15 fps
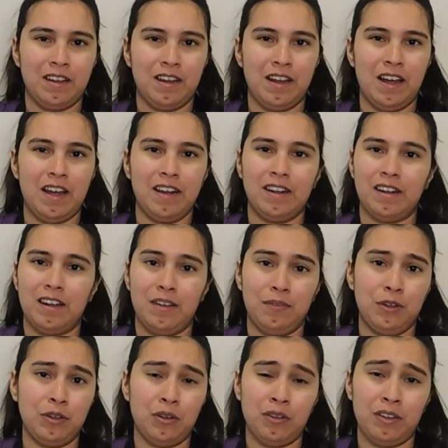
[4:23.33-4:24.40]
And if
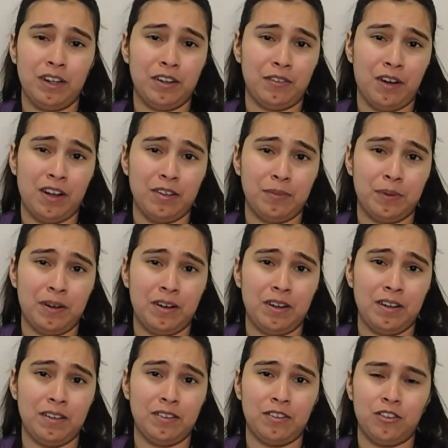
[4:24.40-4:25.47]
you don't like
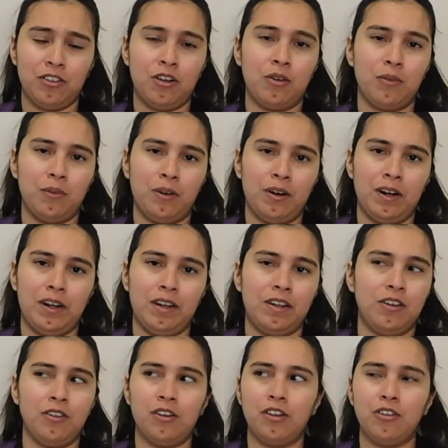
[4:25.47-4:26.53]
raspberries, don't worry.
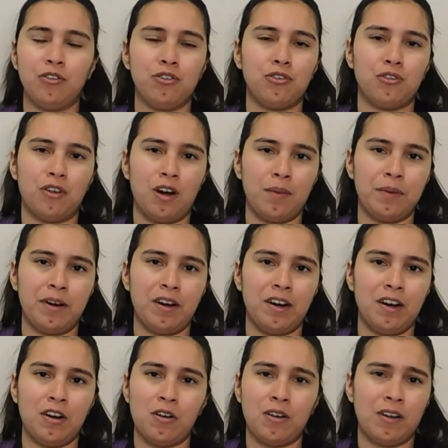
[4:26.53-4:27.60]
You can use
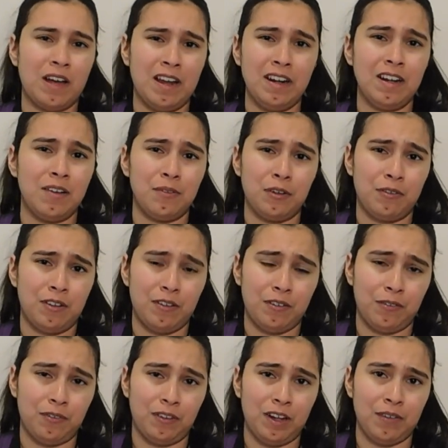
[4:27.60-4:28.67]
strawberry or any of your
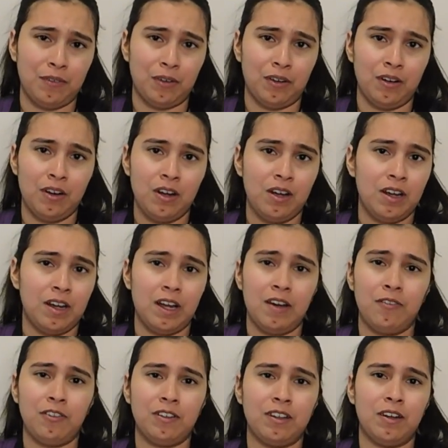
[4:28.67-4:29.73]
favorite flavor.
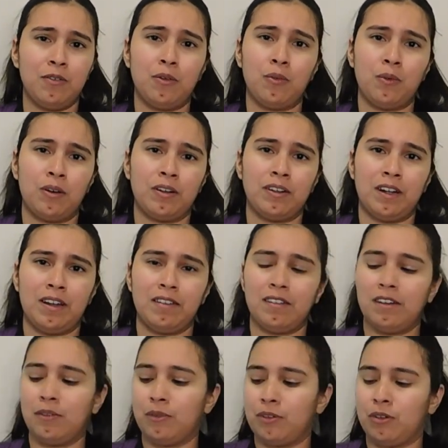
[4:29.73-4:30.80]
Everything will work
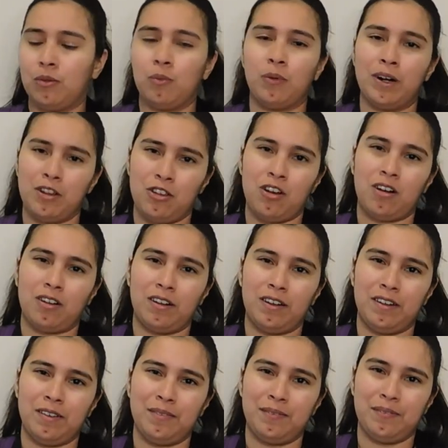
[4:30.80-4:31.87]
nicely with some white chocolate.